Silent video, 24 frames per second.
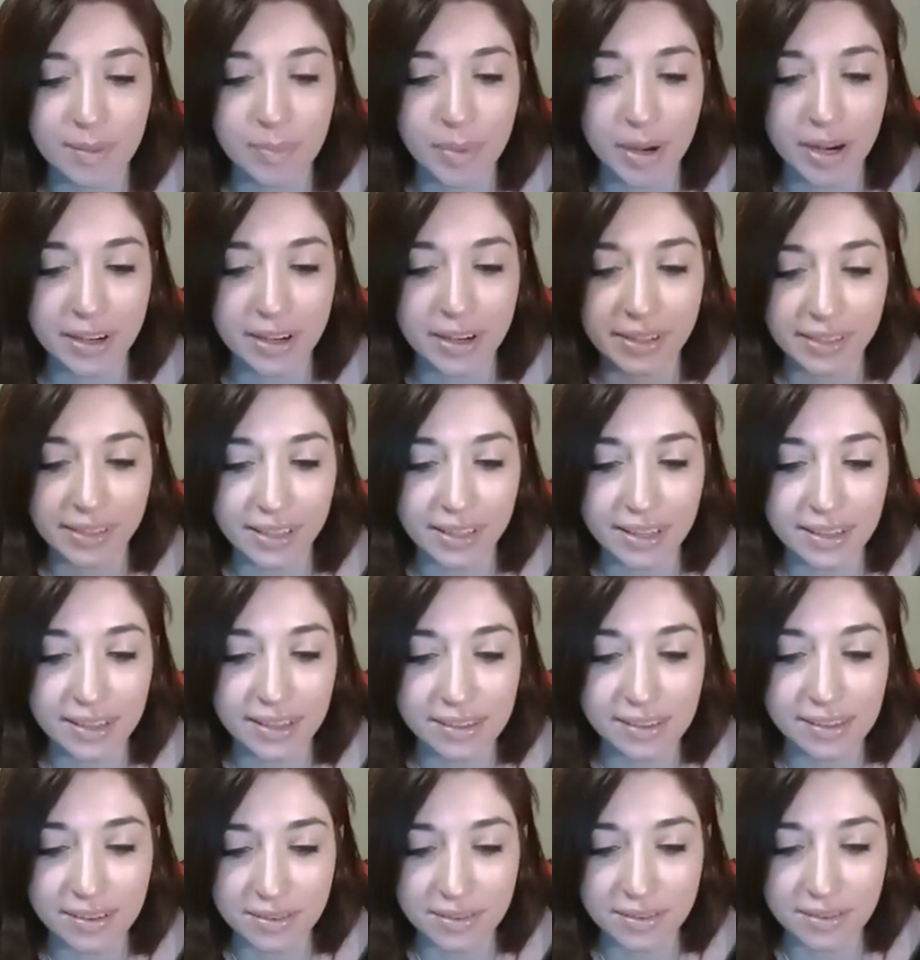Apparently
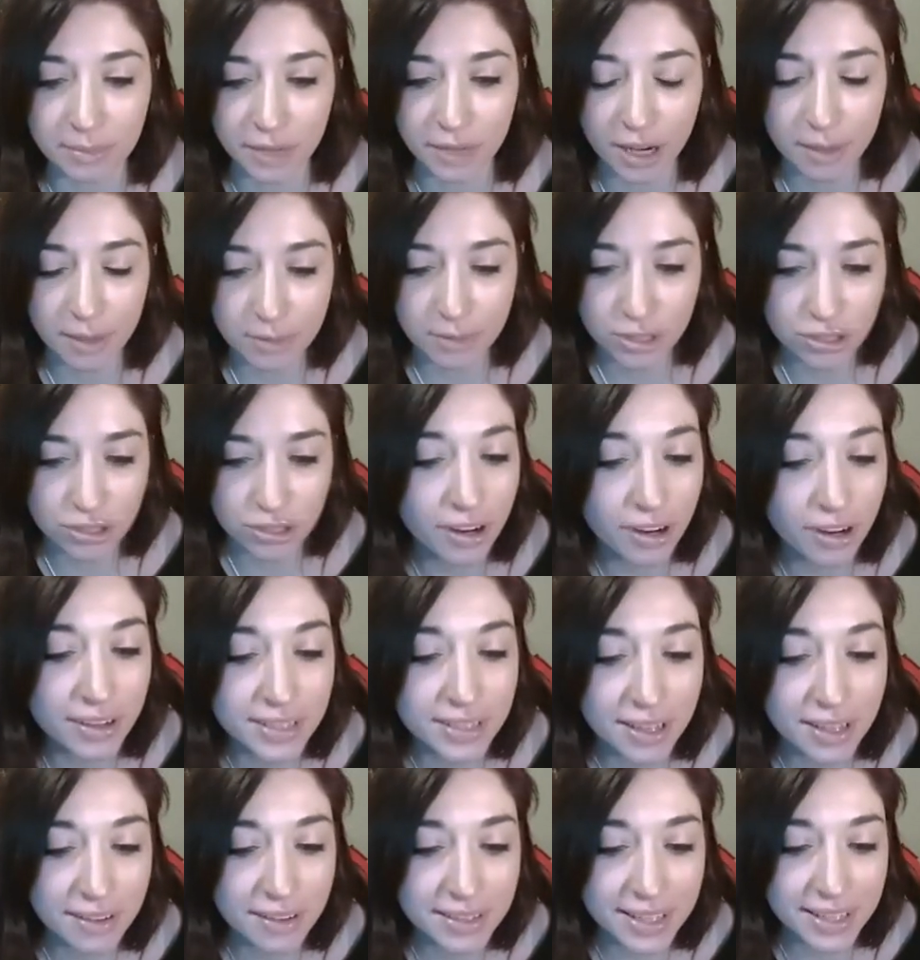there's some garbage trucks
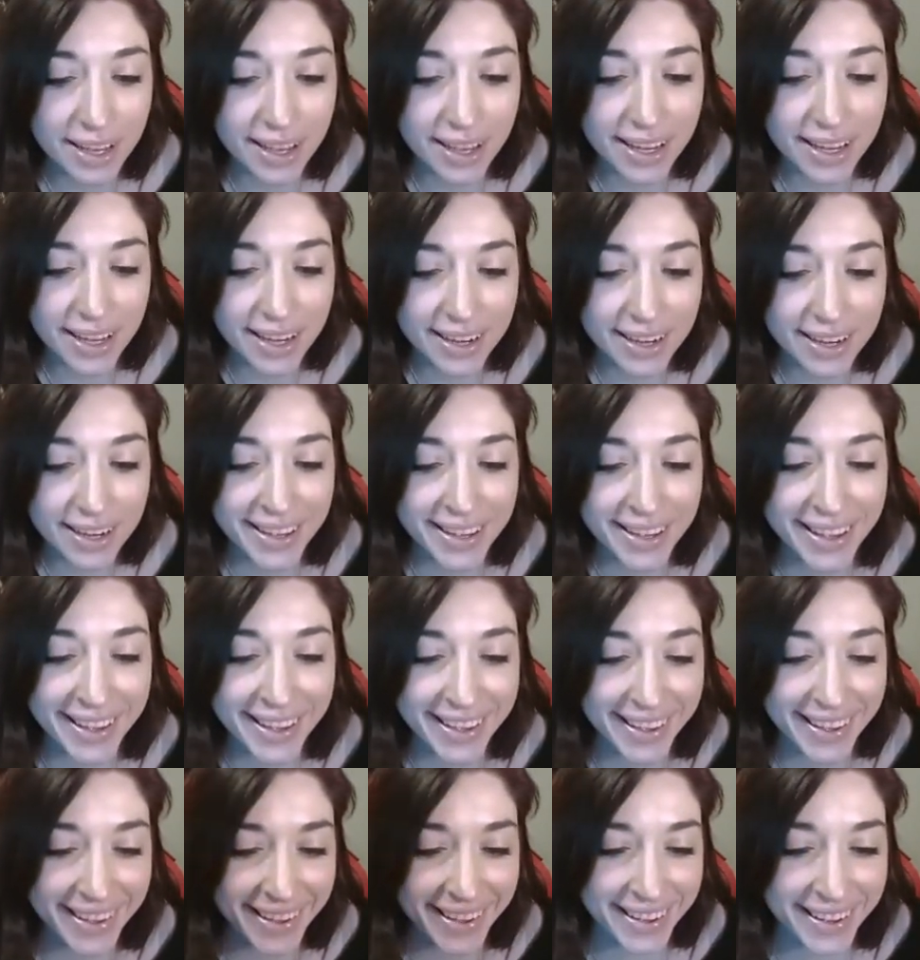outside.
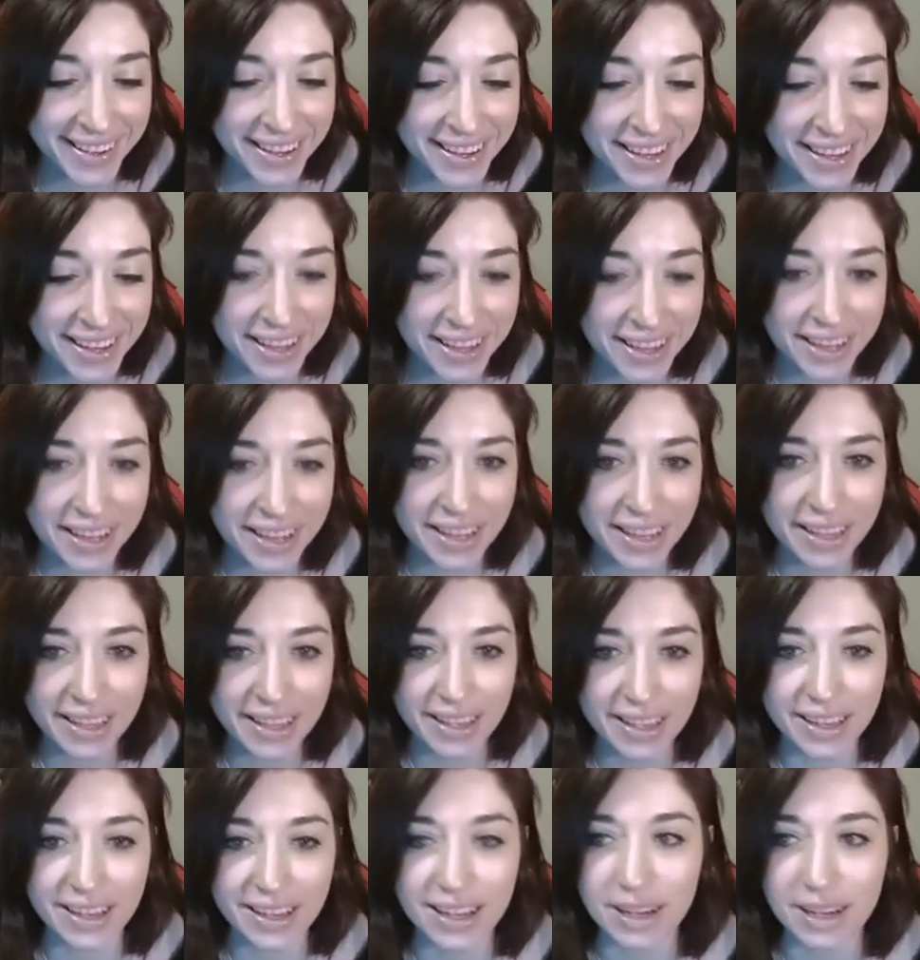We're
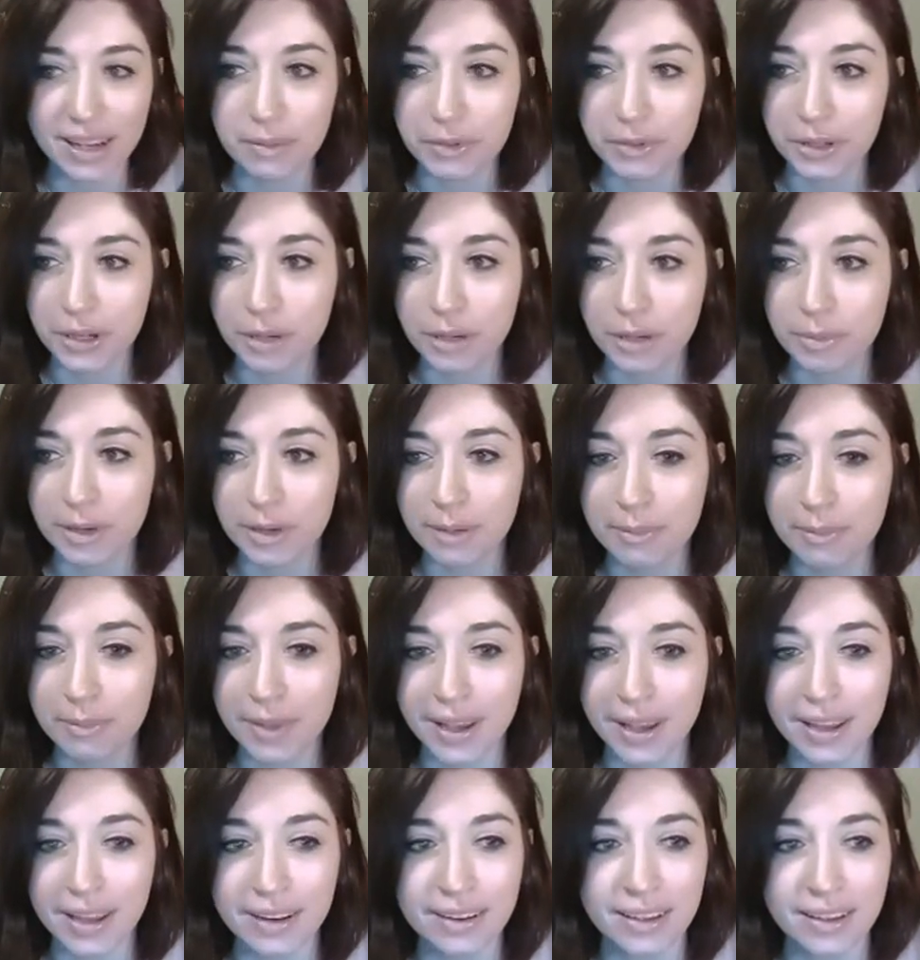gonna open up
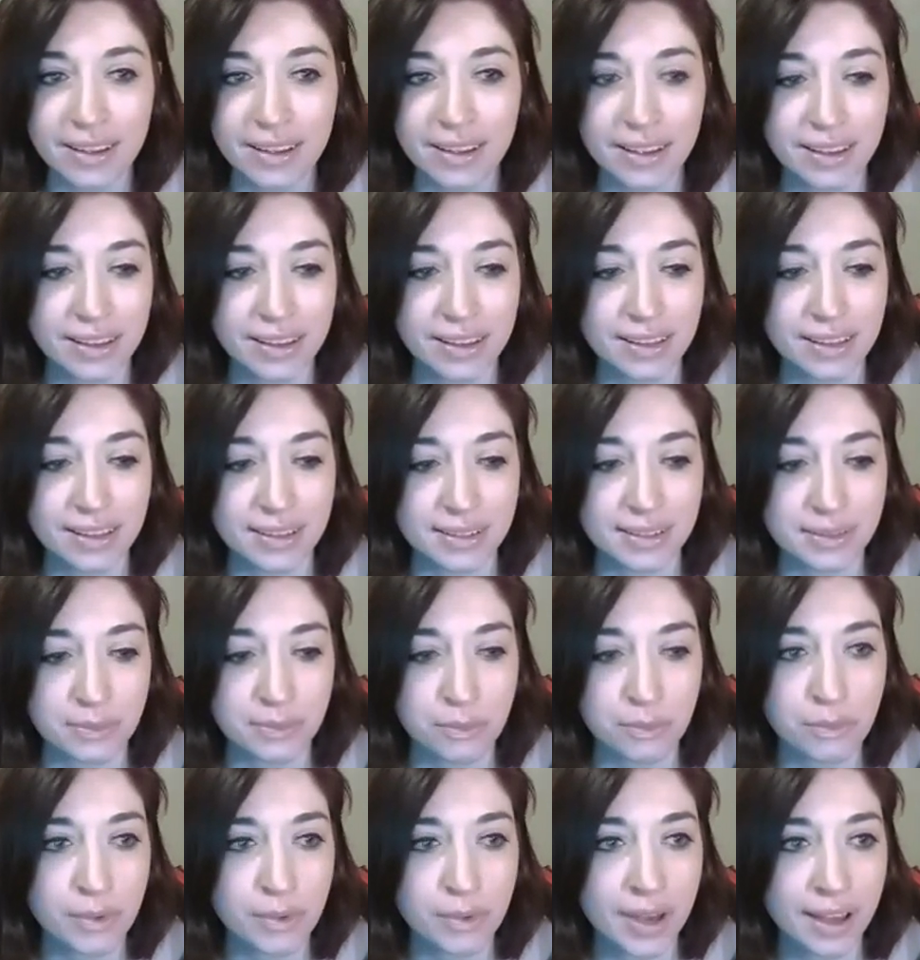mine as
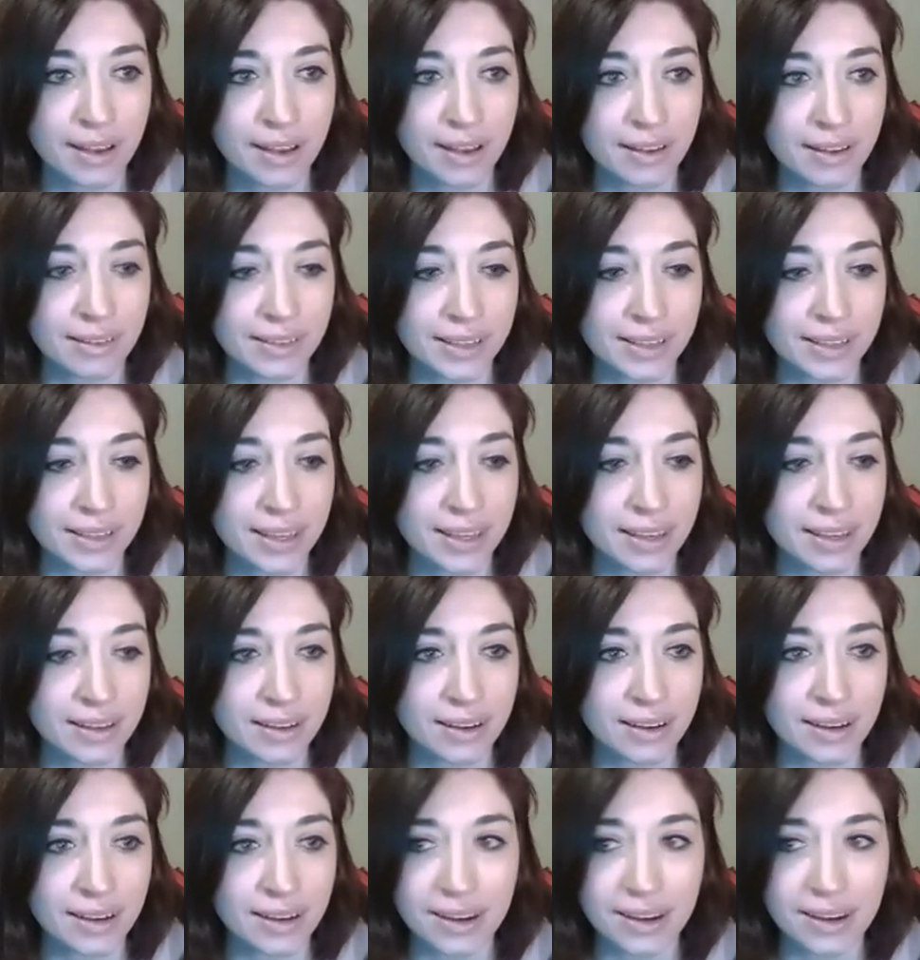well
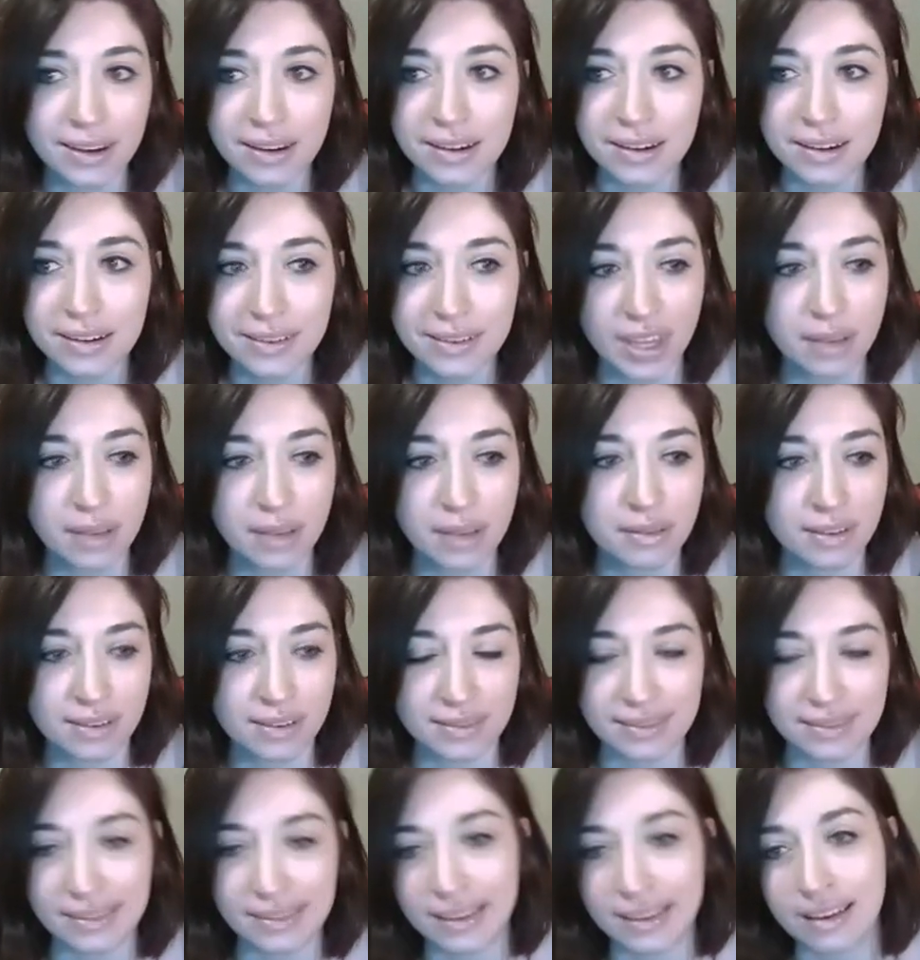here.
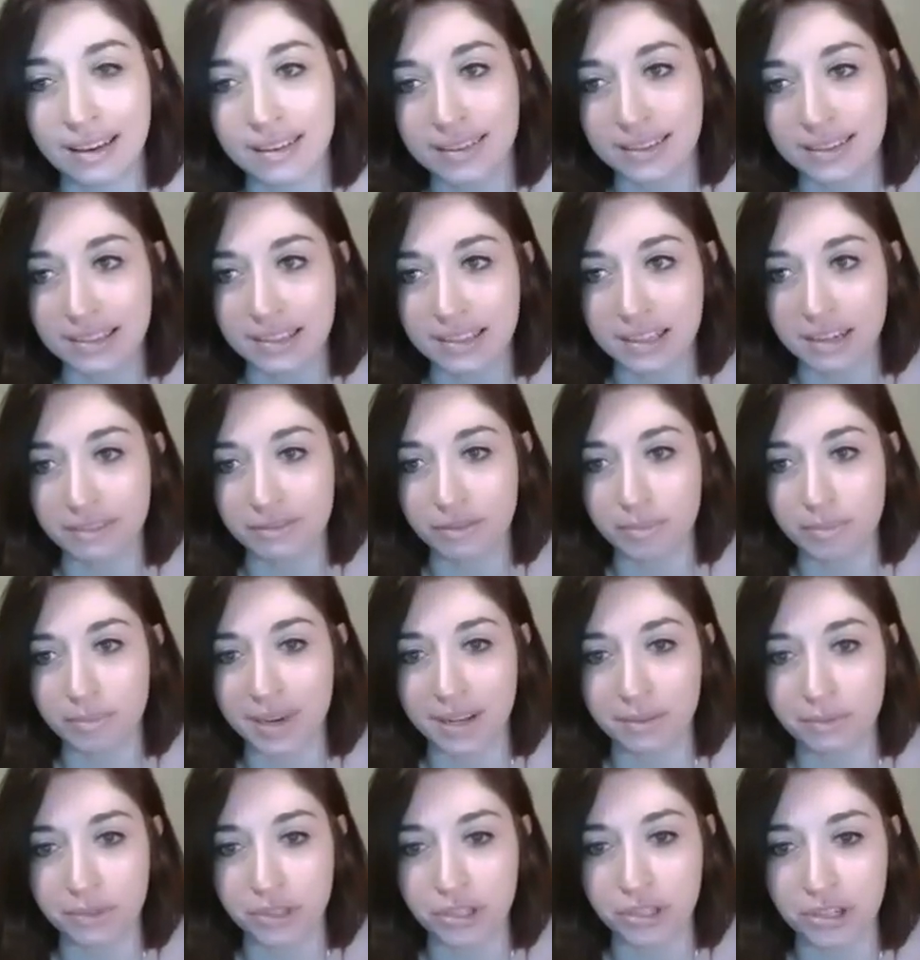There's logs and stuff in
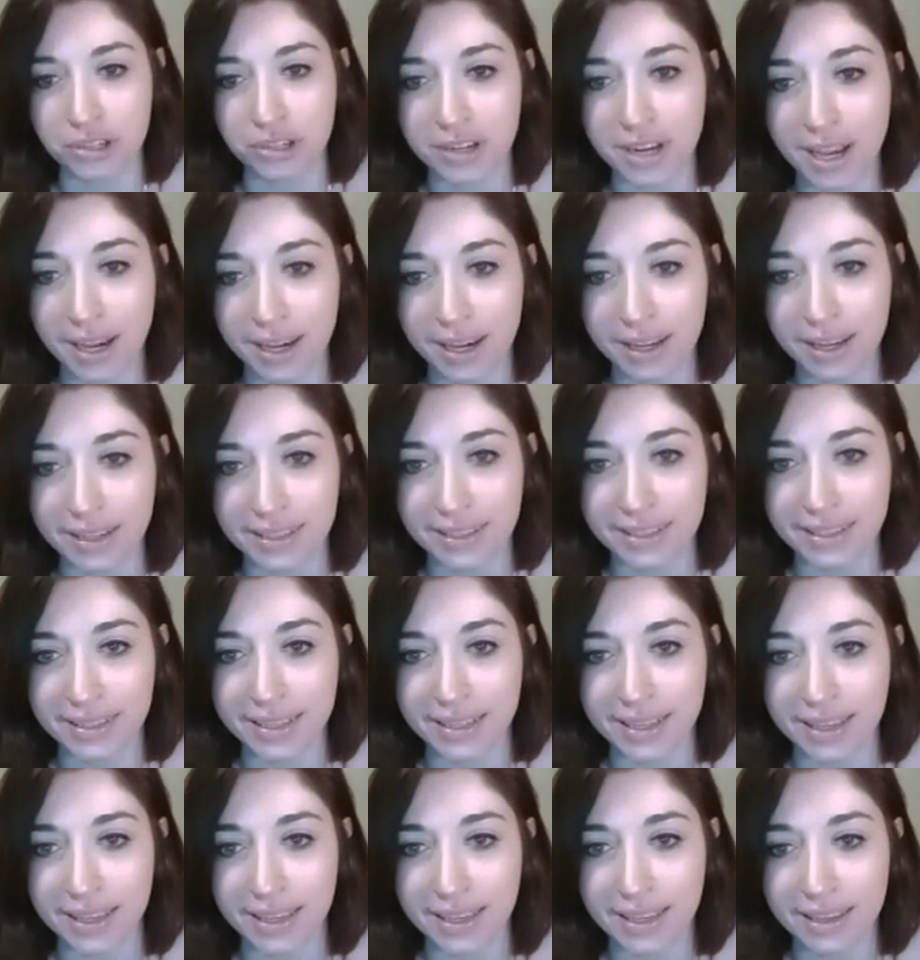mine, which you're not gonna
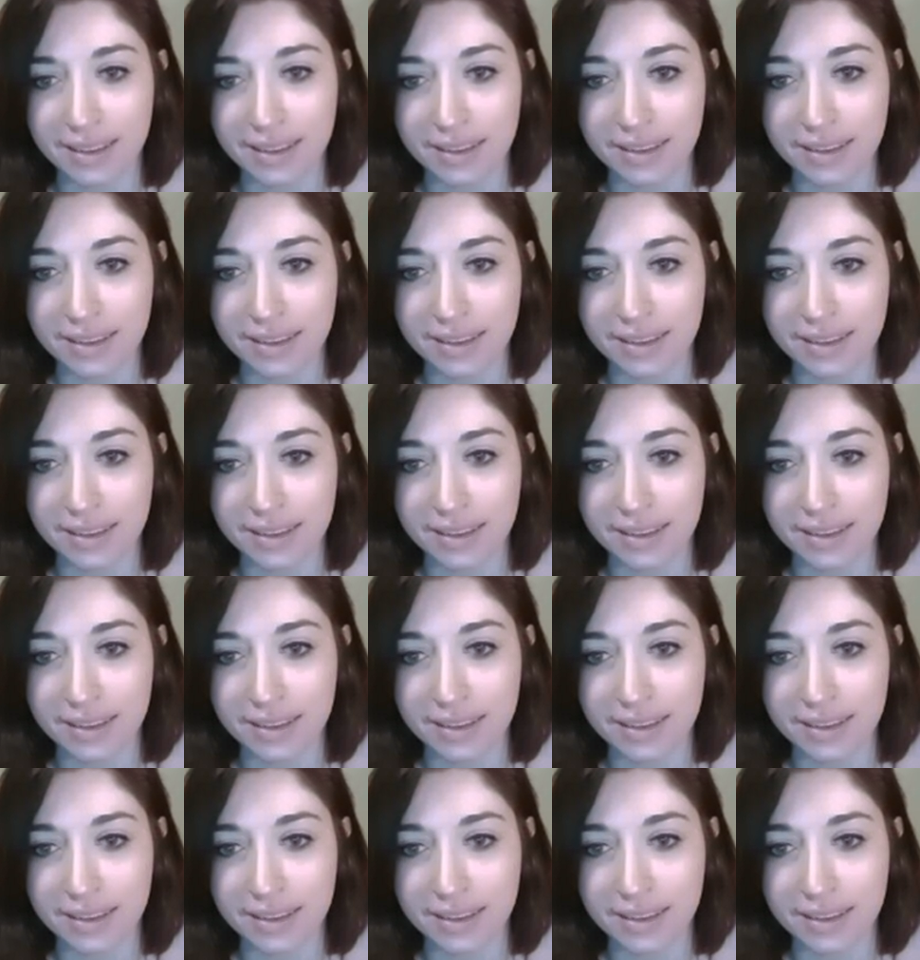see.